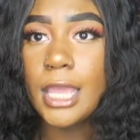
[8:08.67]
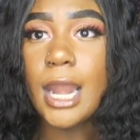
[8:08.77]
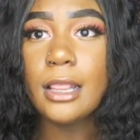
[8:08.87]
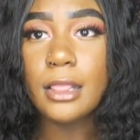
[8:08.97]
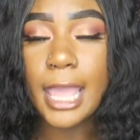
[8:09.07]

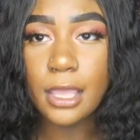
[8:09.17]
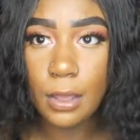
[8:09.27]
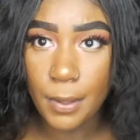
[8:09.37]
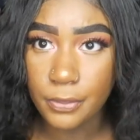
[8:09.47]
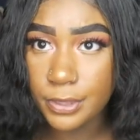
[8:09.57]
And I like
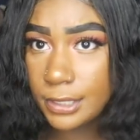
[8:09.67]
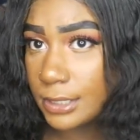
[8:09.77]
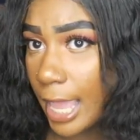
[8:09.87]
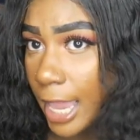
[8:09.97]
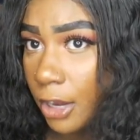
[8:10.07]
about
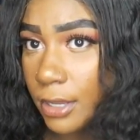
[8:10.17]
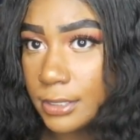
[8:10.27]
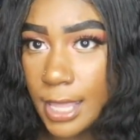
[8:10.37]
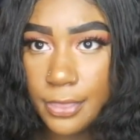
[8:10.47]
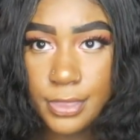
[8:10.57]
this hair
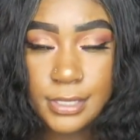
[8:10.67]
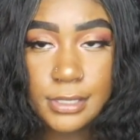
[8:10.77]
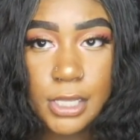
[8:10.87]
is that this is,